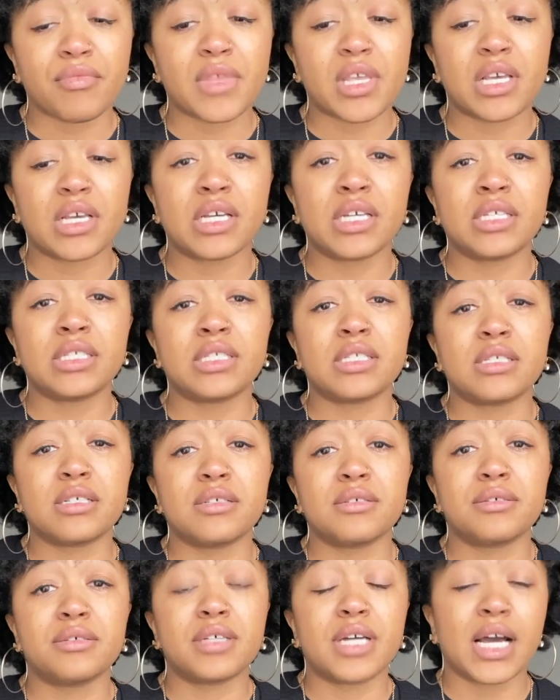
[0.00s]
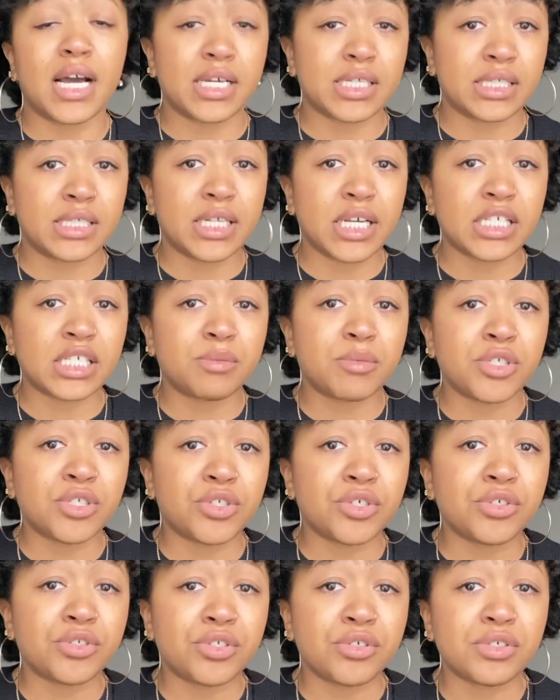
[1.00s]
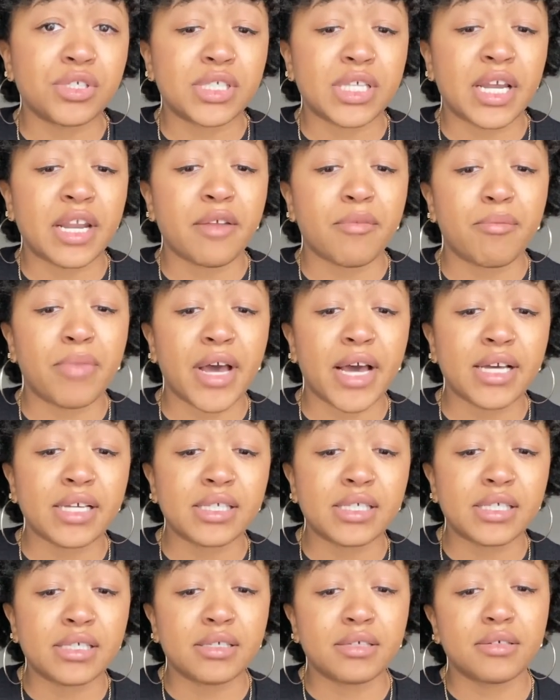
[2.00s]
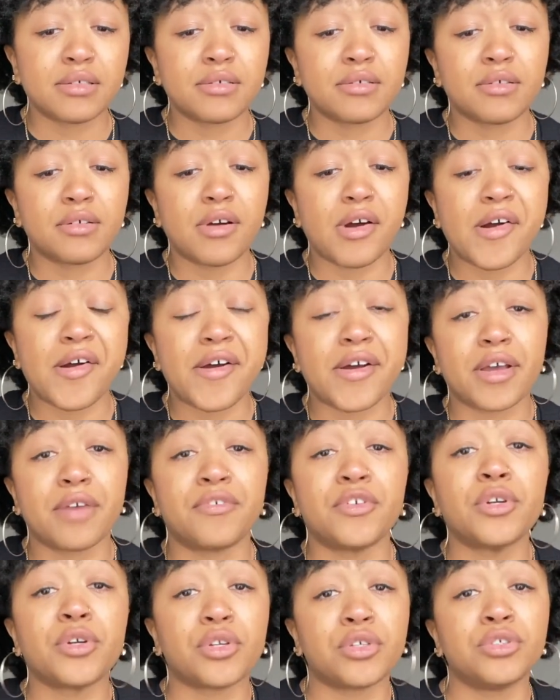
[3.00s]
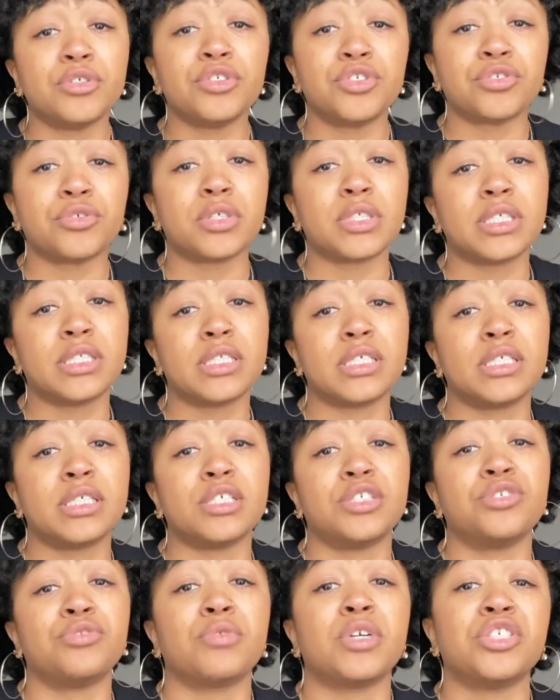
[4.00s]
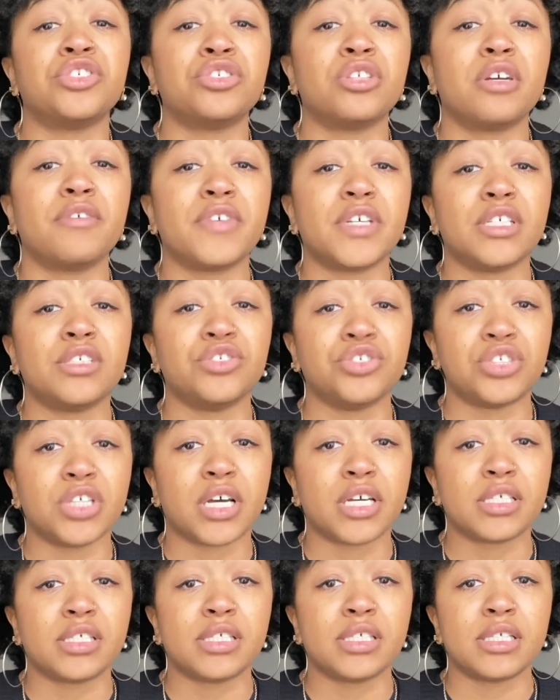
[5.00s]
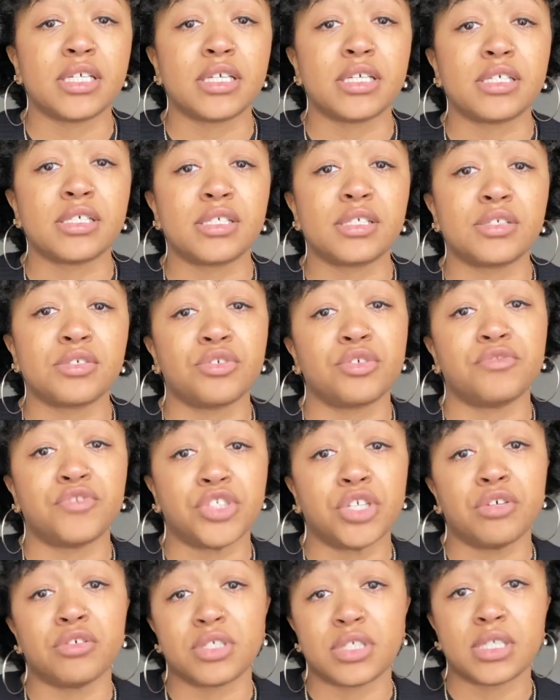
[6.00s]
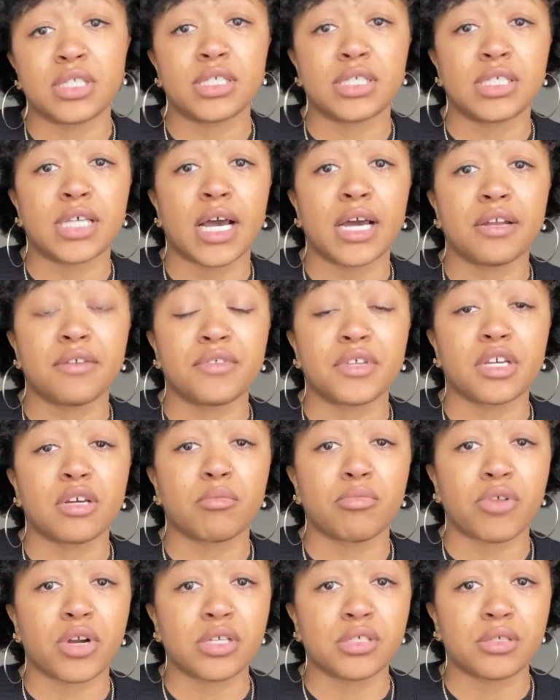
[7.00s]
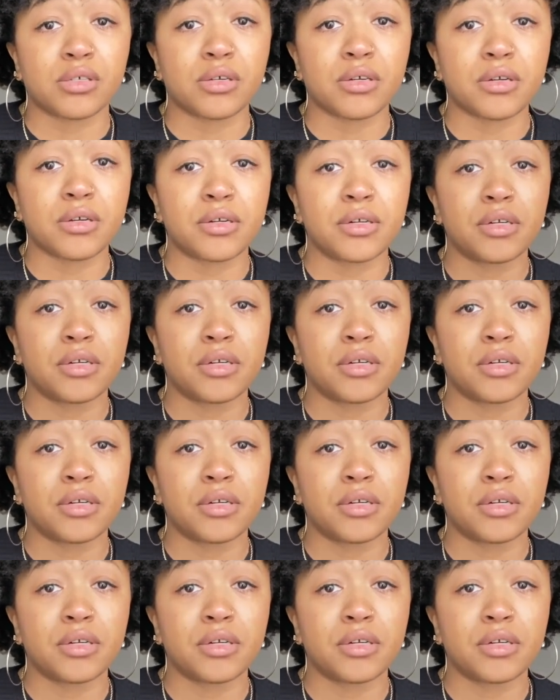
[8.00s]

And as Desmond Tutu said it best, if you're neutral in the situation of injustice, you have chosen the side of the oppressor.